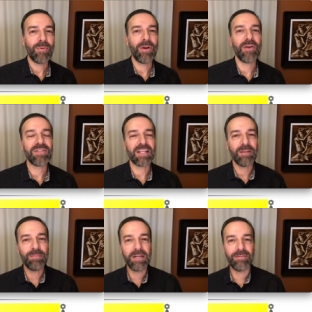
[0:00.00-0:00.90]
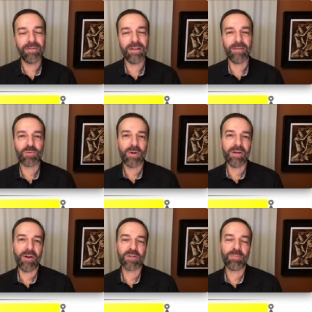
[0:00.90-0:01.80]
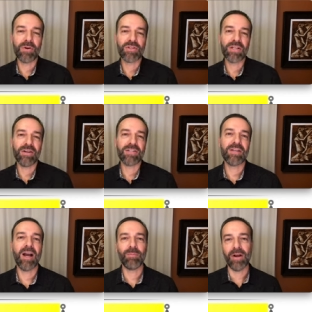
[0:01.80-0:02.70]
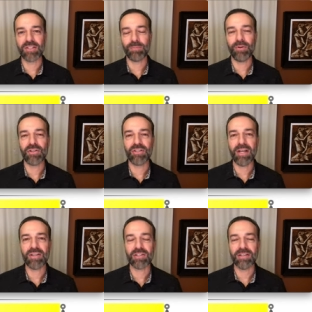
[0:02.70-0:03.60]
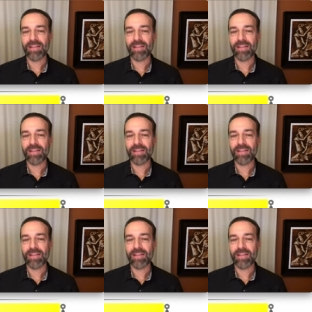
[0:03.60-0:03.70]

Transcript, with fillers: but we also got the benefit of $20 per share in stock price appreciation.